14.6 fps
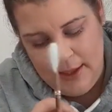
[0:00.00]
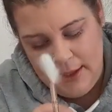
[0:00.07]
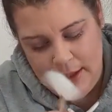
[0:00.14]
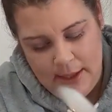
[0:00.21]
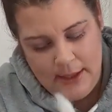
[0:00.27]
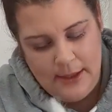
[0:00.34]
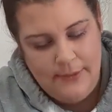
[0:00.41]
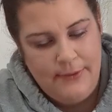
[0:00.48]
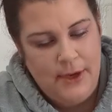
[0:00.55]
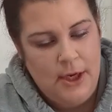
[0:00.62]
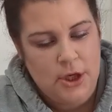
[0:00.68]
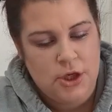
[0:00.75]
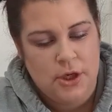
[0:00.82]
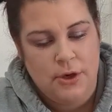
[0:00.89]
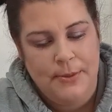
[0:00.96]
Love
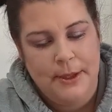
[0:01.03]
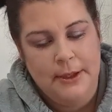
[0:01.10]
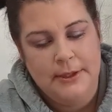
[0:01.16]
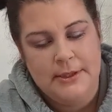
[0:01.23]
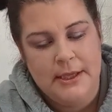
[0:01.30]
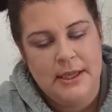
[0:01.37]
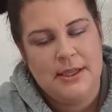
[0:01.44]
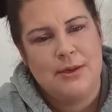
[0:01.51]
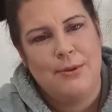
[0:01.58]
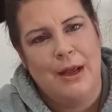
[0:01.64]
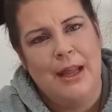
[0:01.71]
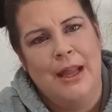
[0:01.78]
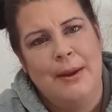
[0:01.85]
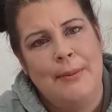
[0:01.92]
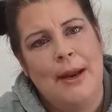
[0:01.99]
eyeshadow palettes. That's
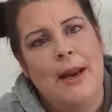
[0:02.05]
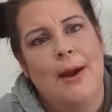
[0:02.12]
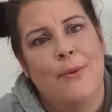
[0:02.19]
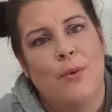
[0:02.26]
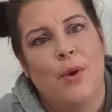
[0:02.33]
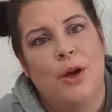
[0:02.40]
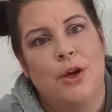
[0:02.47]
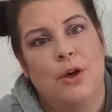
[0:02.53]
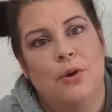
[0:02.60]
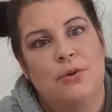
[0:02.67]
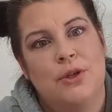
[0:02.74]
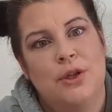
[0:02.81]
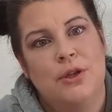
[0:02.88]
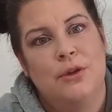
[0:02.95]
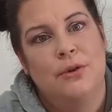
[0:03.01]
like my number 1
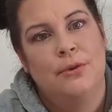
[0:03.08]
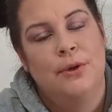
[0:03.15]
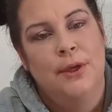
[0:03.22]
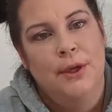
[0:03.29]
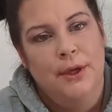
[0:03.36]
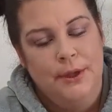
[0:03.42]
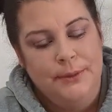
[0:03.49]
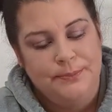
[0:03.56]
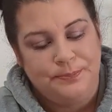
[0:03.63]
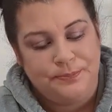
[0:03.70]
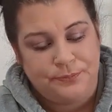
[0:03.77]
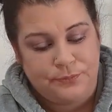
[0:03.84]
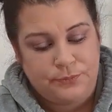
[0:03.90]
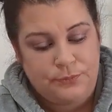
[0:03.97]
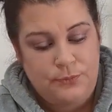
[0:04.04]
go-to.
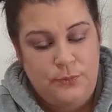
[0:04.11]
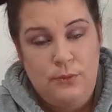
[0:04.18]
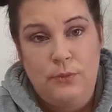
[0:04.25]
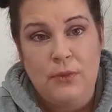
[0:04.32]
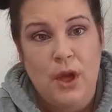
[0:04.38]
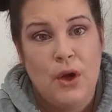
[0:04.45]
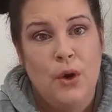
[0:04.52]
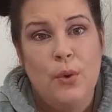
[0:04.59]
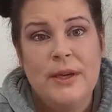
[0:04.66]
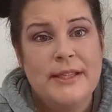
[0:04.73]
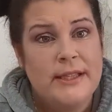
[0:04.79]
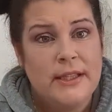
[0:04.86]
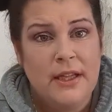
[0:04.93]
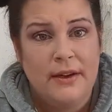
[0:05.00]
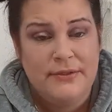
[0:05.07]
I always
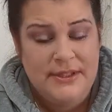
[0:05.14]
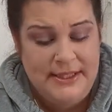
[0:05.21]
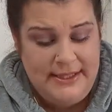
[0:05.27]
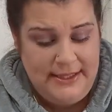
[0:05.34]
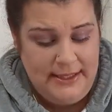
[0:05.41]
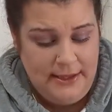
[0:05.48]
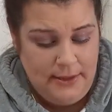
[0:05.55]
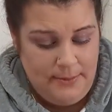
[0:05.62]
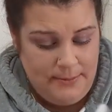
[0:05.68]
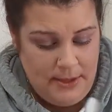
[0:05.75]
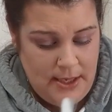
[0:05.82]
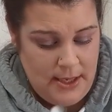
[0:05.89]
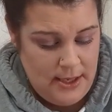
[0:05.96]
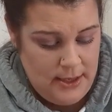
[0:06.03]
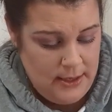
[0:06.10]
love to see them.
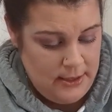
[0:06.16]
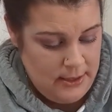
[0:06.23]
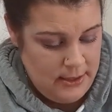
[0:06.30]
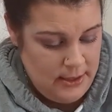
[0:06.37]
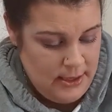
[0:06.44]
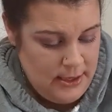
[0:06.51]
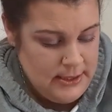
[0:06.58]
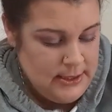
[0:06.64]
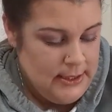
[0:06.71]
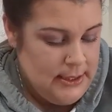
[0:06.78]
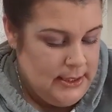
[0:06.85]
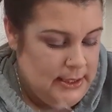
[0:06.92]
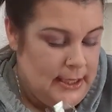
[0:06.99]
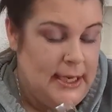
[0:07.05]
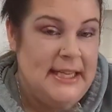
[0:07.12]

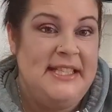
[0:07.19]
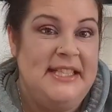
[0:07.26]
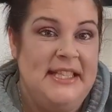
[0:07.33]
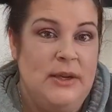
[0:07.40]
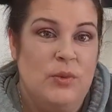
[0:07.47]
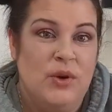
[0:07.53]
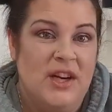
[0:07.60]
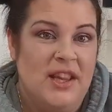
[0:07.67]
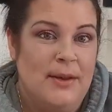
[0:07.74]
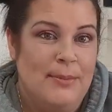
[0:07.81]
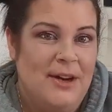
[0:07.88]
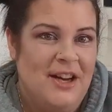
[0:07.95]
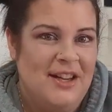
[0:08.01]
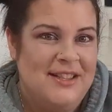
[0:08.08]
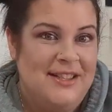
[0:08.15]
I see one in the
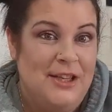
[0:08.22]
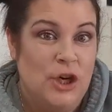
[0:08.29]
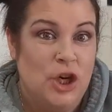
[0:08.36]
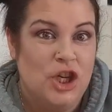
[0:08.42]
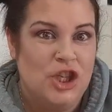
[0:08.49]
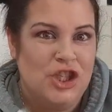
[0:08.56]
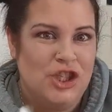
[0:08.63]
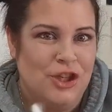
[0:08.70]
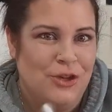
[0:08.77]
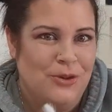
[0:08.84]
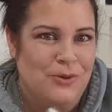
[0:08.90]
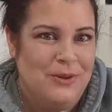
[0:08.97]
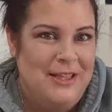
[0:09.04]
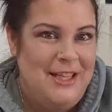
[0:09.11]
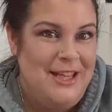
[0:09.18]
box here,
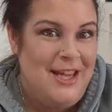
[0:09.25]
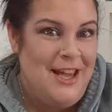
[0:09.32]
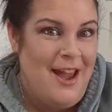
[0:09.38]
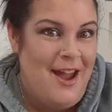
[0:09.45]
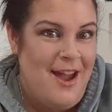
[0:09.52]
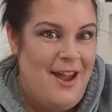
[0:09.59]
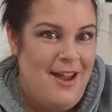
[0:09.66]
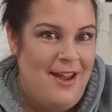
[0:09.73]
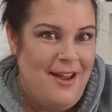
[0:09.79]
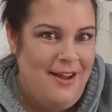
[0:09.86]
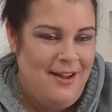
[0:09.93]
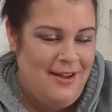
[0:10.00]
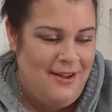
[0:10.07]
so yay.